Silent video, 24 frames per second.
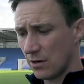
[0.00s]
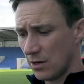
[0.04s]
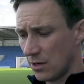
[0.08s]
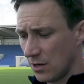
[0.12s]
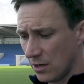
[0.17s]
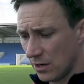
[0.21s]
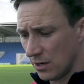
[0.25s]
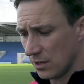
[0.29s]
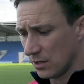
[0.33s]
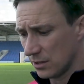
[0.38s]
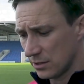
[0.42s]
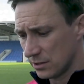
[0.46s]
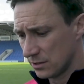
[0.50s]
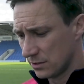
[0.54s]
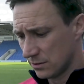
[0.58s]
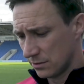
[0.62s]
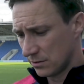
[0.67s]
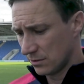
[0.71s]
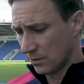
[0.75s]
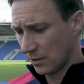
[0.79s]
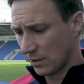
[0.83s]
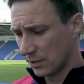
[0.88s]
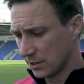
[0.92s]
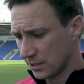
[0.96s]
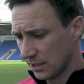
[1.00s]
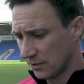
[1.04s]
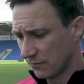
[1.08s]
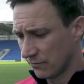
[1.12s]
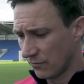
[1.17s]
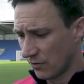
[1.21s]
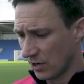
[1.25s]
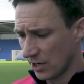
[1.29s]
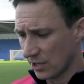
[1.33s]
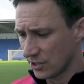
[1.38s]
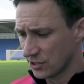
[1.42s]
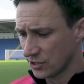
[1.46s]
Like I said
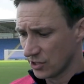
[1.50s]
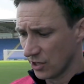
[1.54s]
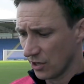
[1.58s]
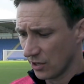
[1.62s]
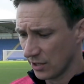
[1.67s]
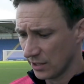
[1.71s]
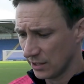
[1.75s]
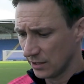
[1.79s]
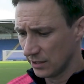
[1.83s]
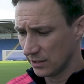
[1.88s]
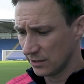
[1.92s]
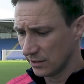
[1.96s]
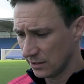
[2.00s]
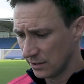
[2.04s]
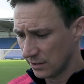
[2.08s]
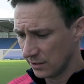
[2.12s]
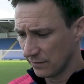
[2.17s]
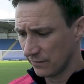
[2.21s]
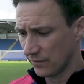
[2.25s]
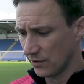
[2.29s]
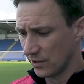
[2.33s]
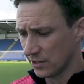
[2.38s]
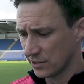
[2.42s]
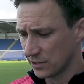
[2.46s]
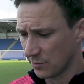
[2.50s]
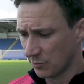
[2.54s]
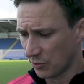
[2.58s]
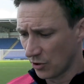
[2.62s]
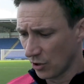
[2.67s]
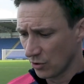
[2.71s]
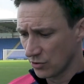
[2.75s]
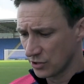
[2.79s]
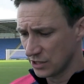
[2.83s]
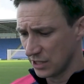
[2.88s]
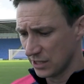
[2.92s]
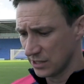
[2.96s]
right at the start of the interview, there's a
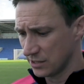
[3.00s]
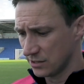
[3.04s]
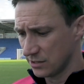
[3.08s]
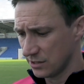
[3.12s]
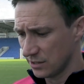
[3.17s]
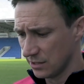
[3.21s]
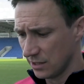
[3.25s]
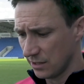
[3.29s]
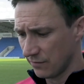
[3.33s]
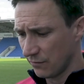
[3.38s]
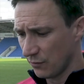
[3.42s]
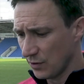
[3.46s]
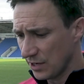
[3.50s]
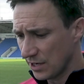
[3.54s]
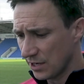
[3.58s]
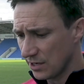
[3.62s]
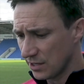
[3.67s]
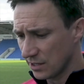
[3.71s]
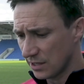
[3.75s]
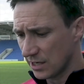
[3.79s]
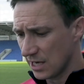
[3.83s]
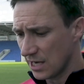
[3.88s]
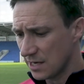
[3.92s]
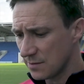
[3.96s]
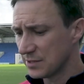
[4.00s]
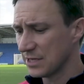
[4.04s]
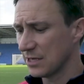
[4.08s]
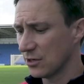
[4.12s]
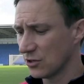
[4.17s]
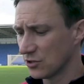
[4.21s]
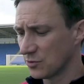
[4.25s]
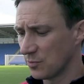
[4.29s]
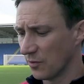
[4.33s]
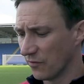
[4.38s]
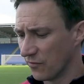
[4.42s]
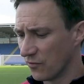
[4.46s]
process. If we can keep to
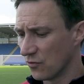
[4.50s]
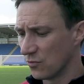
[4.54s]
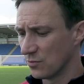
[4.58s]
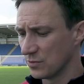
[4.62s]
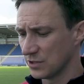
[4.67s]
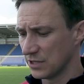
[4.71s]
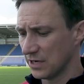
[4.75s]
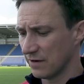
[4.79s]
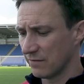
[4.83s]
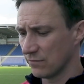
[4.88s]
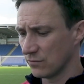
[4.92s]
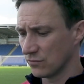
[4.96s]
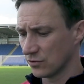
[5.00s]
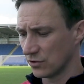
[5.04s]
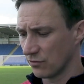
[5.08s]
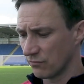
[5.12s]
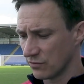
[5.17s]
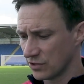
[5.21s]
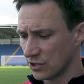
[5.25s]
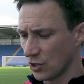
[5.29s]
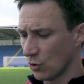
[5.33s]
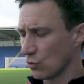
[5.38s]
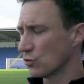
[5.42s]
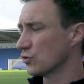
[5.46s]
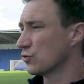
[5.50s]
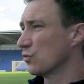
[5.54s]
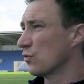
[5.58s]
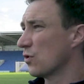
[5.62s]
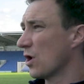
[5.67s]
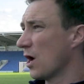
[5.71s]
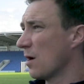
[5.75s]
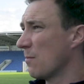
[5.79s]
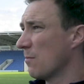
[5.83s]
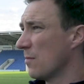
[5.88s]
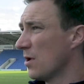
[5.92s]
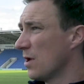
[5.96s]
those performance levels, the results will
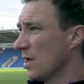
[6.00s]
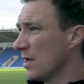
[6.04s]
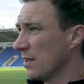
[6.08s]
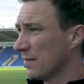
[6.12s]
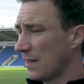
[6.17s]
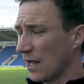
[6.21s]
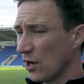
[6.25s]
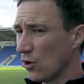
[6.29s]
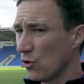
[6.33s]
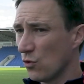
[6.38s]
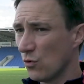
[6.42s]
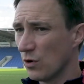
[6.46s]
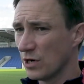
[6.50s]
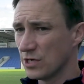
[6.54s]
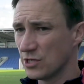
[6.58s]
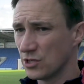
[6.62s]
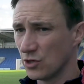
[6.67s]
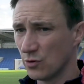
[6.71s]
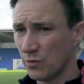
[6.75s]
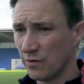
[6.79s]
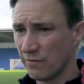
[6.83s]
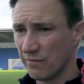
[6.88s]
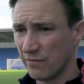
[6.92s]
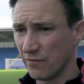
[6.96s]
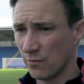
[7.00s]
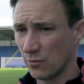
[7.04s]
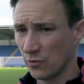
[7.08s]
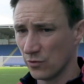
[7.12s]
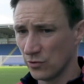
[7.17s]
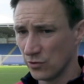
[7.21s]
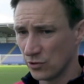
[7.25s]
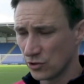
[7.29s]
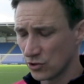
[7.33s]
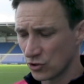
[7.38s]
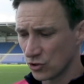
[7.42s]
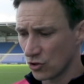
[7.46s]
come. They always do in football.
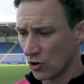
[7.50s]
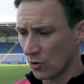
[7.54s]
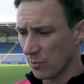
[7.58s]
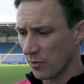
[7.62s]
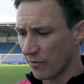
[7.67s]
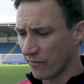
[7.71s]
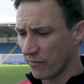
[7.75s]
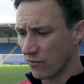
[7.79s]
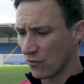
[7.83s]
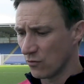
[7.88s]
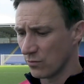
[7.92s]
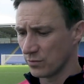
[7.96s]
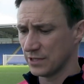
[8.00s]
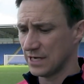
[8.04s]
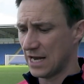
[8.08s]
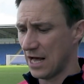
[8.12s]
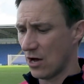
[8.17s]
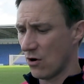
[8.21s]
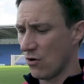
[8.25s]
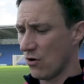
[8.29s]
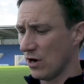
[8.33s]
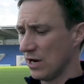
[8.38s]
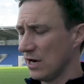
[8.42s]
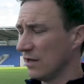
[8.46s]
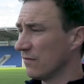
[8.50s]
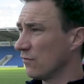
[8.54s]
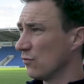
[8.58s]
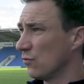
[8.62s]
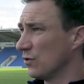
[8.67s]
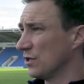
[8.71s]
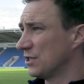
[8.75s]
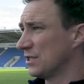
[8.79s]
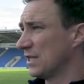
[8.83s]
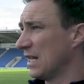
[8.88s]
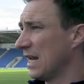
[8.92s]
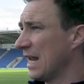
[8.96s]
You just got to perform to that high level,
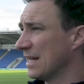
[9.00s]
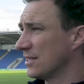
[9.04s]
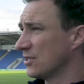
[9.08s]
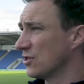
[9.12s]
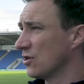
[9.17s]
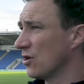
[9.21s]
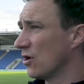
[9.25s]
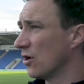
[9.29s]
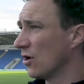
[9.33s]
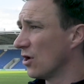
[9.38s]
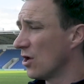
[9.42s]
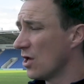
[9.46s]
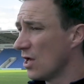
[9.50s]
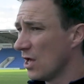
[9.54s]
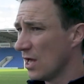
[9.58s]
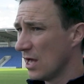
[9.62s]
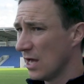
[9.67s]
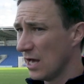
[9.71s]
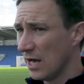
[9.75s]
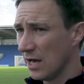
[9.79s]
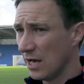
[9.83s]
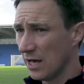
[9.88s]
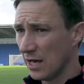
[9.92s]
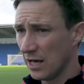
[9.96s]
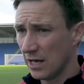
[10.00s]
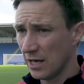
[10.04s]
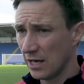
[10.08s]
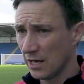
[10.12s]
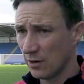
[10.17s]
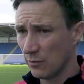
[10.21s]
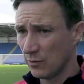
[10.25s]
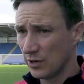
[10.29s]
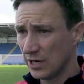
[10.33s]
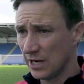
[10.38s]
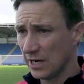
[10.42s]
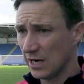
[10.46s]
which the lads
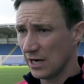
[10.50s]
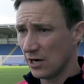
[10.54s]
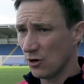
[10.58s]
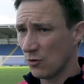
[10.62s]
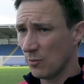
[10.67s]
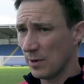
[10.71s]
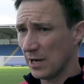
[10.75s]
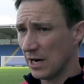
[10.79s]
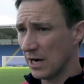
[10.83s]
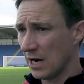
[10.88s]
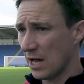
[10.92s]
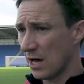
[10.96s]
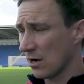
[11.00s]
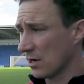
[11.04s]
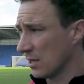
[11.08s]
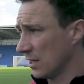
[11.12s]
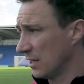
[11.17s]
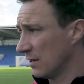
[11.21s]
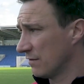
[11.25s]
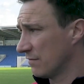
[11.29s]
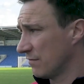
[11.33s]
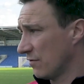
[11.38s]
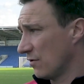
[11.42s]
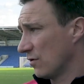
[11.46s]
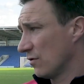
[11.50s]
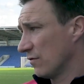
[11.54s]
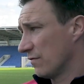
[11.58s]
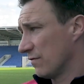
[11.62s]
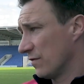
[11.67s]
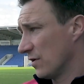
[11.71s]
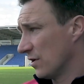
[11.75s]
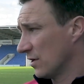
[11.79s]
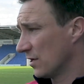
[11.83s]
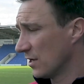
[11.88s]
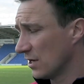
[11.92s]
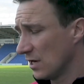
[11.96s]
are. We need a little bit of luck in the final
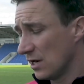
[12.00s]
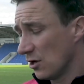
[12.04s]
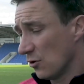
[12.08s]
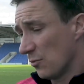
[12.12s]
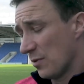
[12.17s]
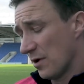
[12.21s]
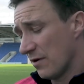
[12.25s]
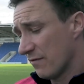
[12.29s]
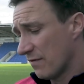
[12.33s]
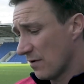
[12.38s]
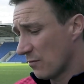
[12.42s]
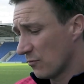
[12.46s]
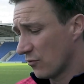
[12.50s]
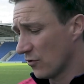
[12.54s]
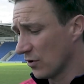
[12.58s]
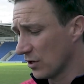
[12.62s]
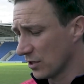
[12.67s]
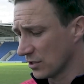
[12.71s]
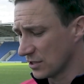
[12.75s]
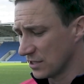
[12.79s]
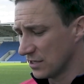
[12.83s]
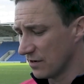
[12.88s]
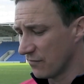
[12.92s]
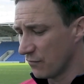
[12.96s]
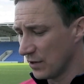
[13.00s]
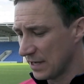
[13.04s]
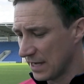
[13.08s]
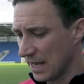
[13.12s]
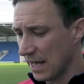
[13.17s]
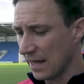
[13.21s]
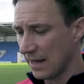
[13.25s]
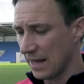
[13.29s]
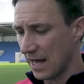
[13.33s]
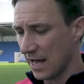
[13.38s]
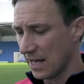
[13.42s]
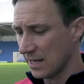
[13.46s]
third and a little bit of end product. And if we
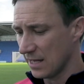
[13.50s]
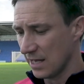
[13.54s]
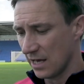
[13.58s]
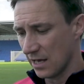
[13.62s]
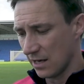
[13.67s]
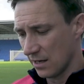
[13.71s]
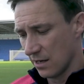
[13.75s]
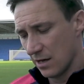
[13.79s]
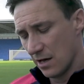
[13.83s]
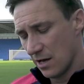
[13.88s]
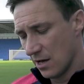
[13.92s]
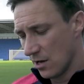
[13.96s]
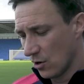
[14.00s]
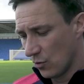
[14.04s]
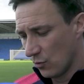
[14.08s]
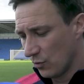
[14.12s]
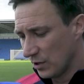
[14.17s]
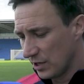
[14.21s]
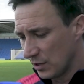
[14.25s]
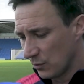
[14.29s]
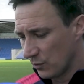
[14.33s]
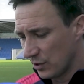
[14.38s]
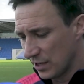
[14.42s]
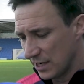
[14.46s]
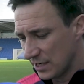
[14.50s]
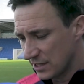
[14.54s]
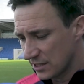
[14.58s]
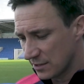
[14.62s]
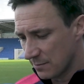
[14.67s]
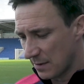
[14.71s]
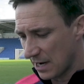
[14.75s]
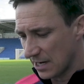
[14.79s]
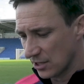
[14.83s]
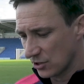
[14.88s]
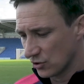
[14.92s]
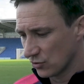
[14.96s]
get that, yeah, we need
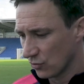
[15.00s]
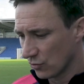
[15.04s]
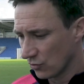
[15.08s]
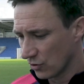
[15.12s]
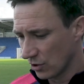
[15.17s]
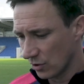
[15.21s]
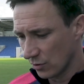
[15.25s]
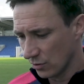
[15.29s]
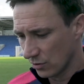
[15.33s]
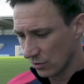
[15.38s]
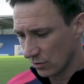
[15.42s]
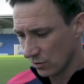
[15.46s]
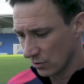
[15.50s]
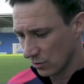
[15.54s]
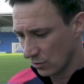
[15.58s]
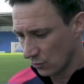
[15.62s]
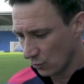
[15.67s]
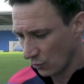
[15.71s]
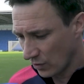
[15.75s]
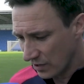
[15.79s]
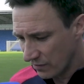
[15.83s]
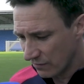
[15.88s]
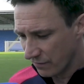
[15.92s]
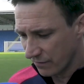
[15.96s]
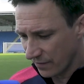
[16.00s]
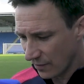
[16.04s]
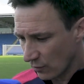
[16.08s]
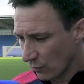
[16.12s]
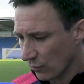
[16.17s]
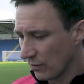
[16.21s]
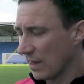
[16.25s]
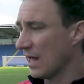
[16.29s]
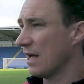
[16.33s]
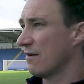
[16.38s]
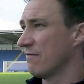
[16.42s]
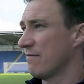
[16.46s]
to make sure that we
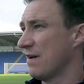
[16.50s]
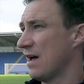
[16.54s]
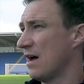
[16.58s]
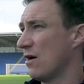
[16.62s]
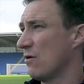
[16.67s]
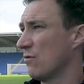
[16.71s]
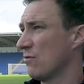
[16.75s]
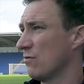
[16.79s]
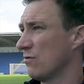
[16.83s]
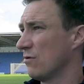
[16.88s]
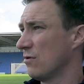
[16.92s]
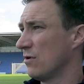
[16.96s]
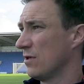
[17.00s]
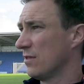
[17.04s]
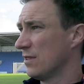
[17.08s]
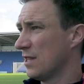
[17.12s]
fill that vow.